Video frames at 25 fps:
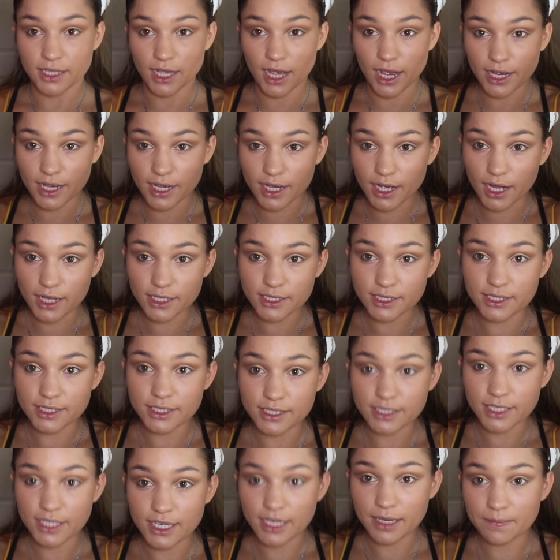I got
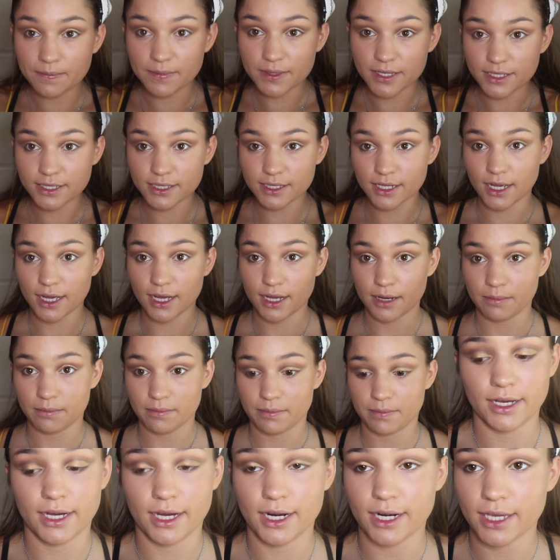to keep this on.
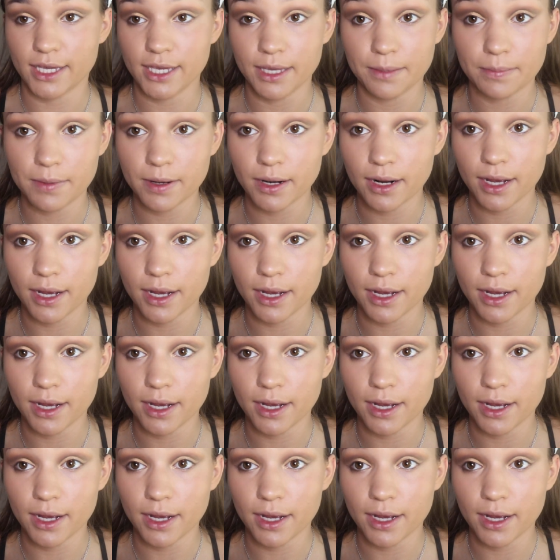Gotta keep it